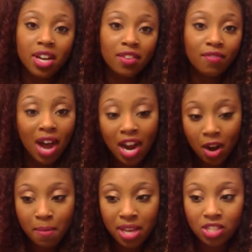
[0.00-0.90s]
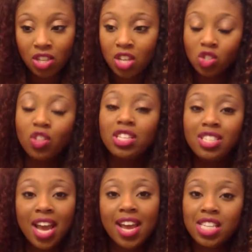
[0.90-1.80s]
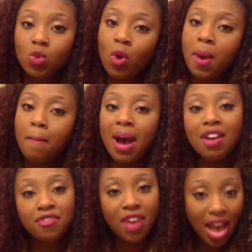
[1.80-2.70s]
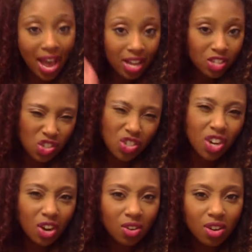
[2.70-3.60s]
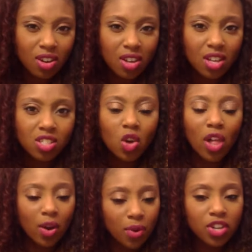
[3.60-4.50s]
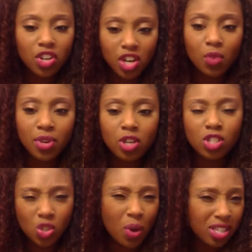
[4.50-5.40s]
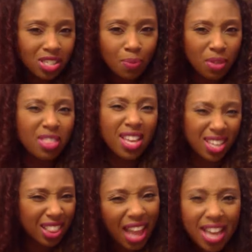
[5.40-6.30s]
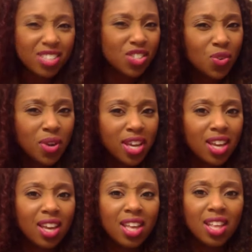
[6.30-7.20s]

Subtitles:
environment. So the days went by fast, you know? So like when you're doing something that you like doing,